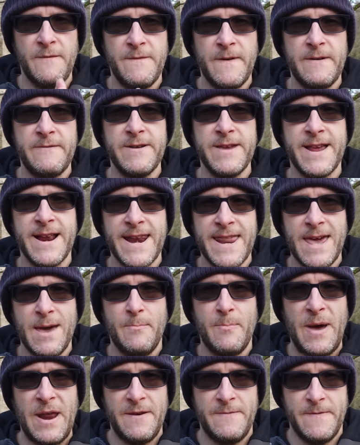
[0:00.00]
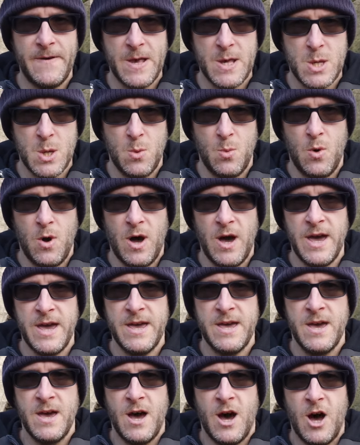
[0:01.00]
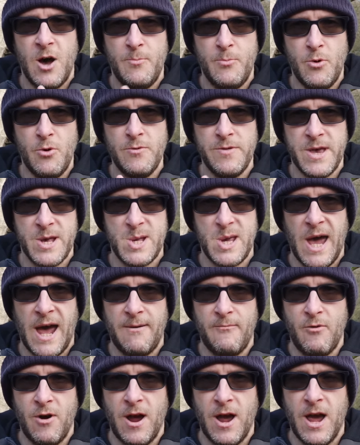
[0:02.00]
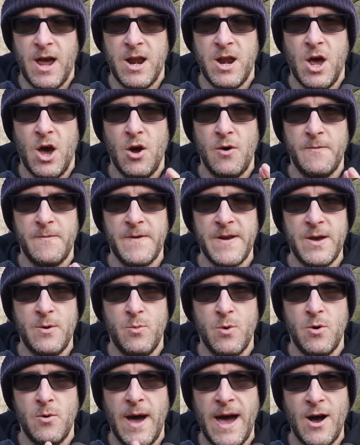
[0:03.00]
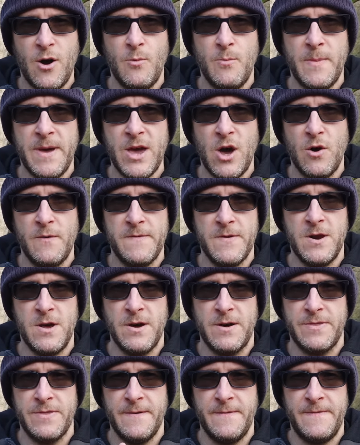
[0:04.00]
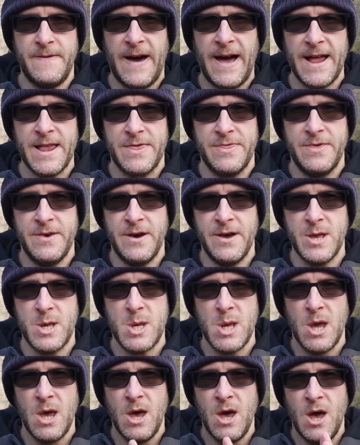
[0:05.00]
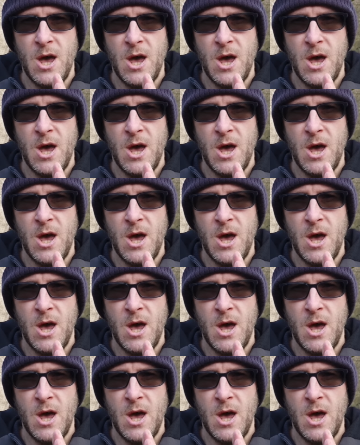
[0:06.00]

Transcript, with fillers: are very clear benefits to why I bought this camera, and hopefully will help me overlook the fact that